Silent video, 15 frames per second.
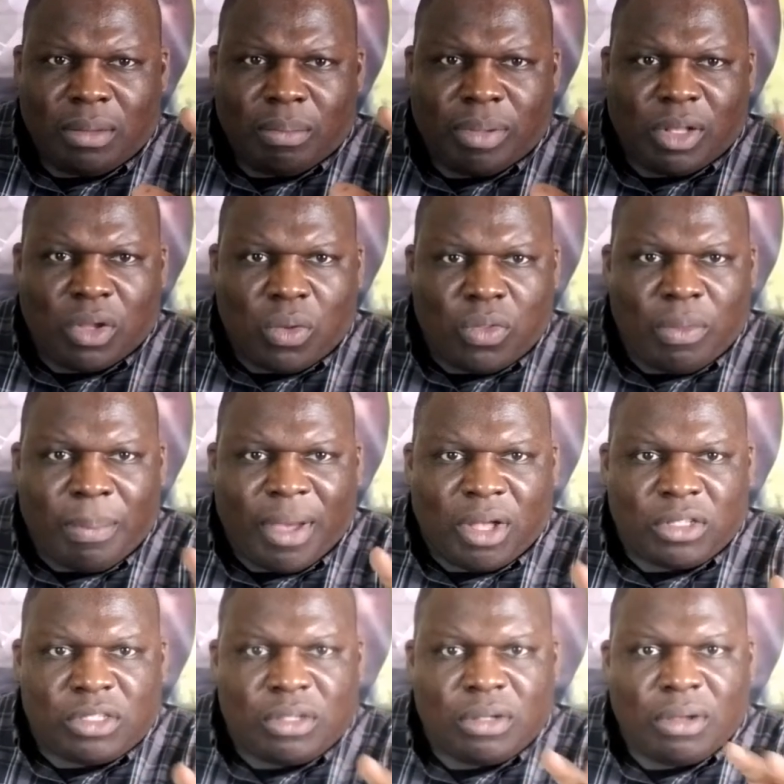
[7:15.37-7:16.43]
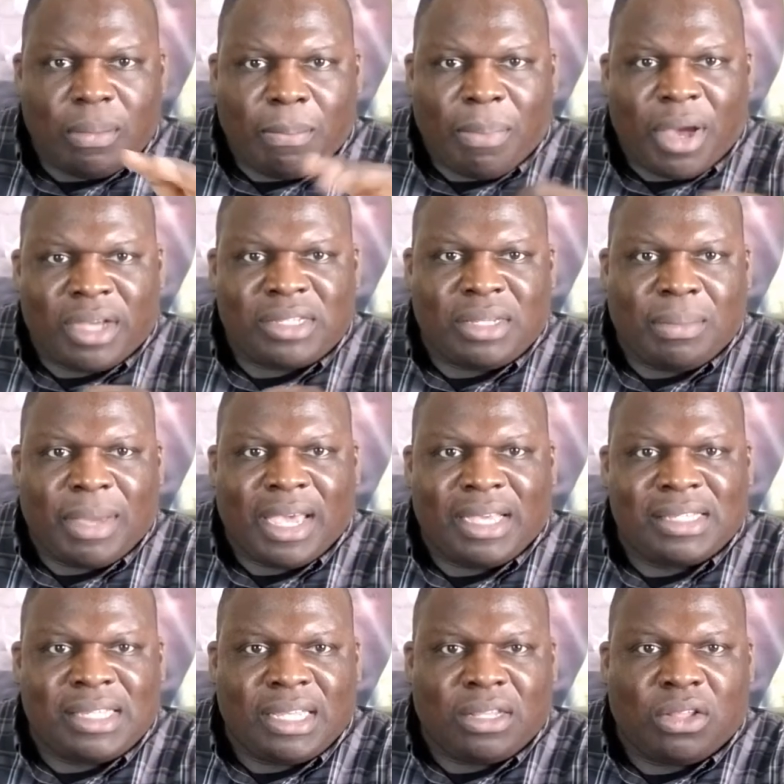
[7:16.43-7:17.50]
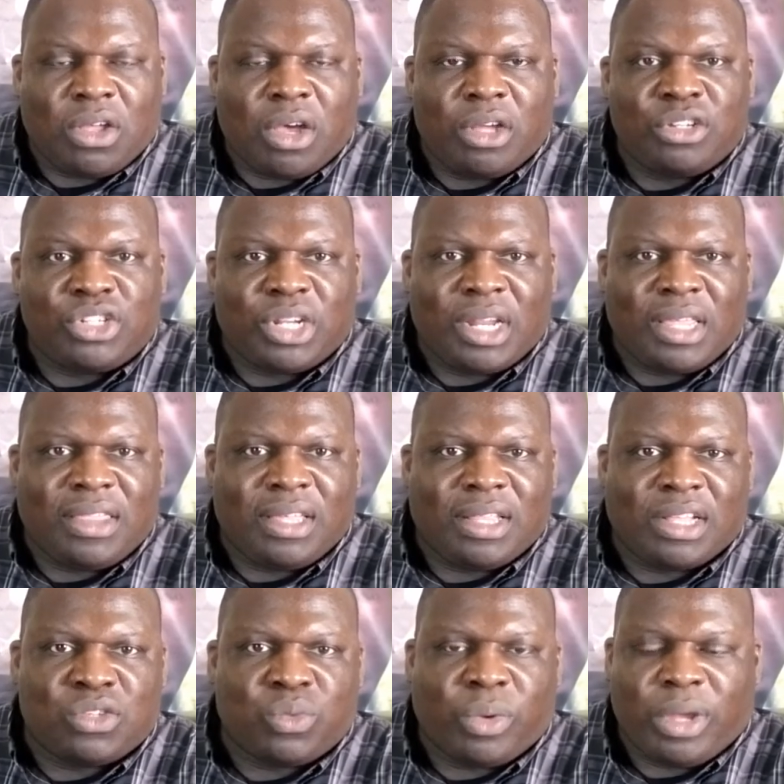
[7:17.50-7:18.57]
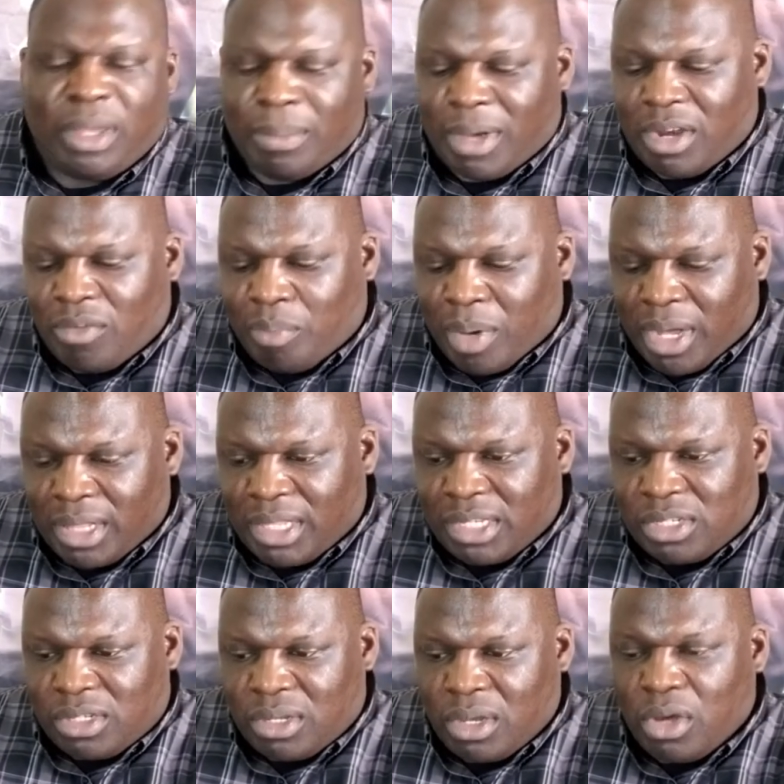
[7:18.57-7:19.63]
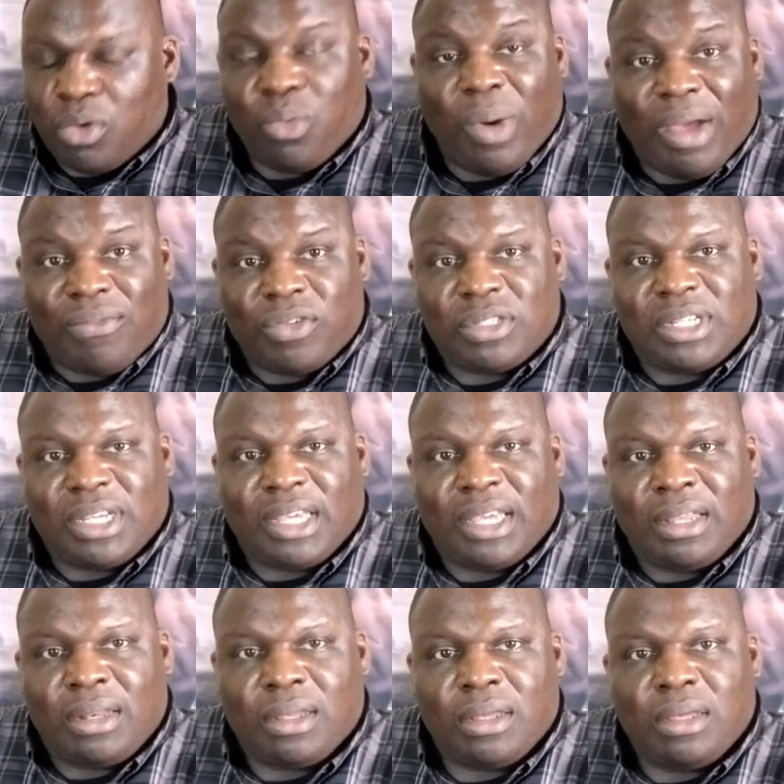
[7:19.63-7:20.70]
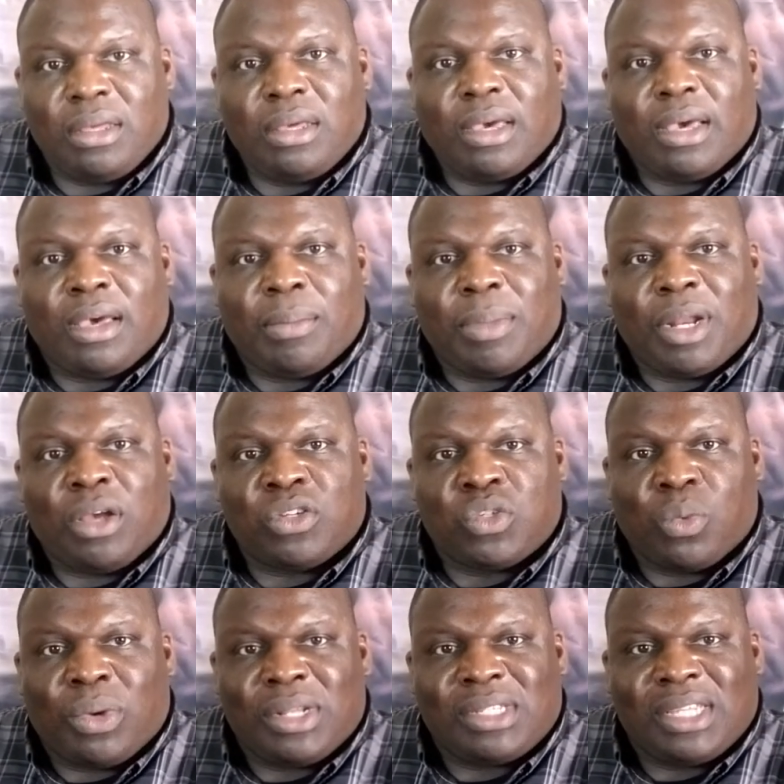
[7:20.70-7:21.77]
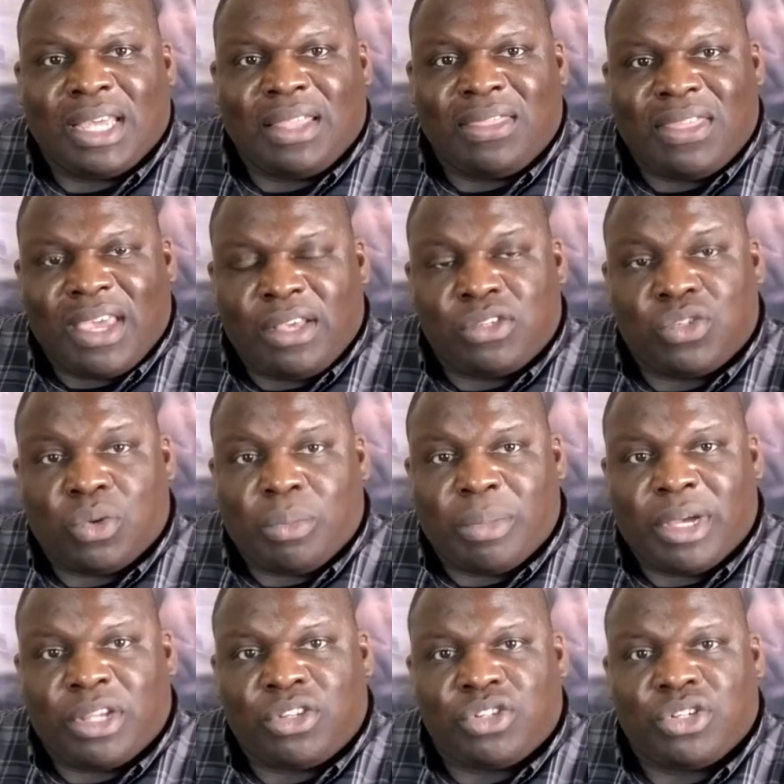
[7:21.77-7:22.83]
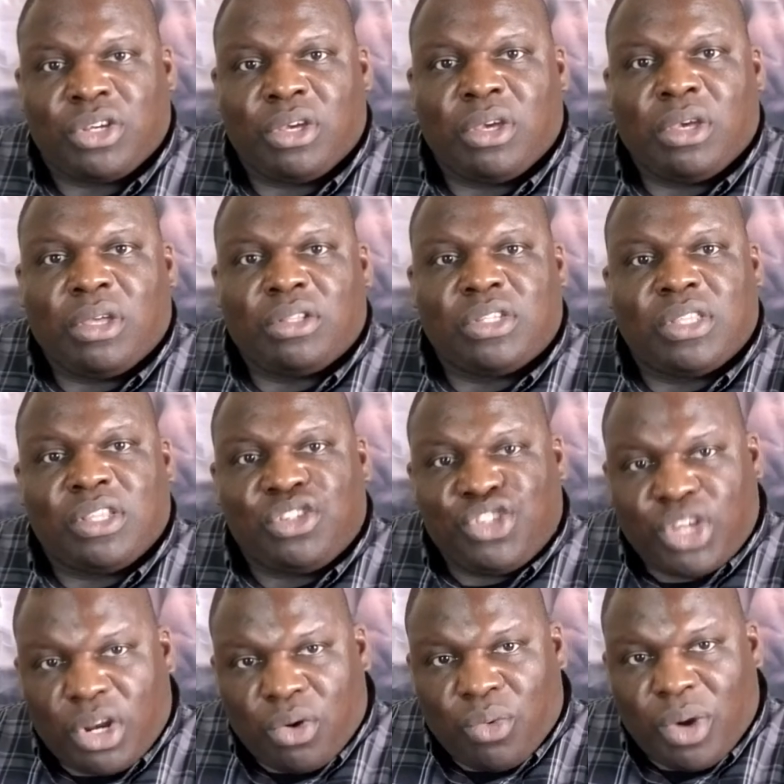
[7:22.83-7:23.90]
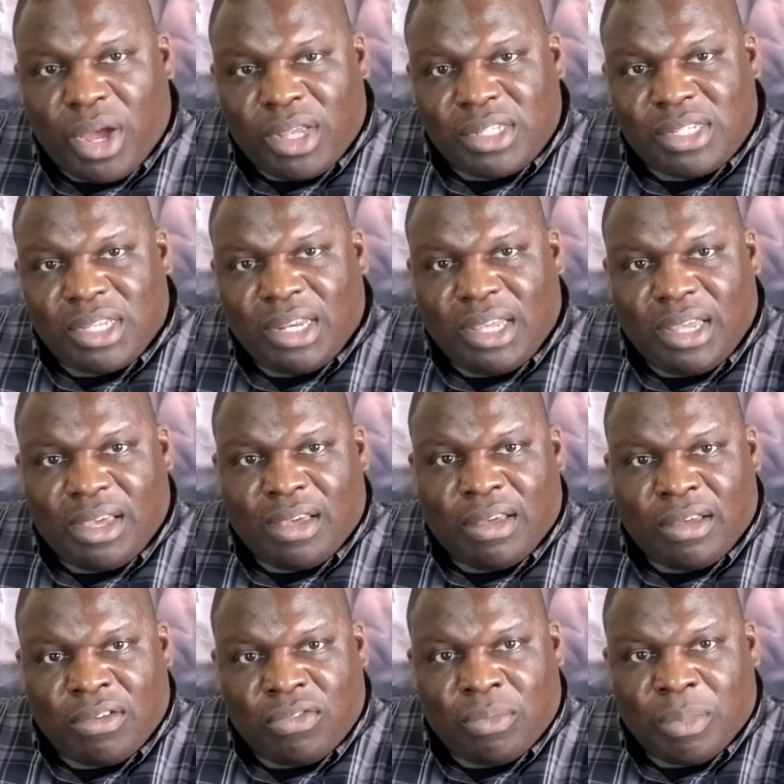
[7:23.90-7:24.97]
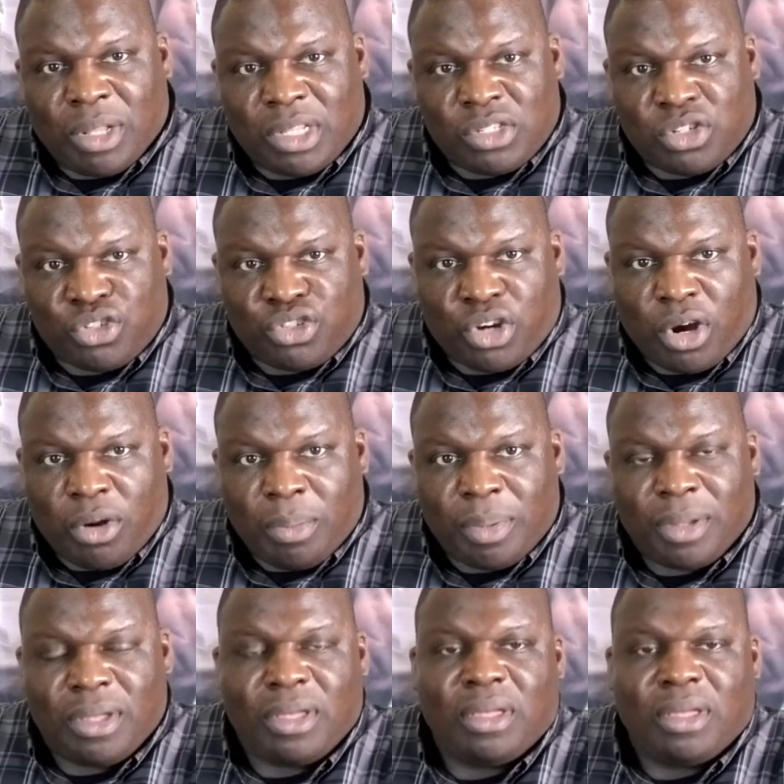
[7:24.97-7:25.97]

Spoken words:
Below the Belt Boxing Magazine launch. And I think that's where he might have bought this raffle ticket. But I also want to say thanks so much to the generosity of Melissa Sharpe.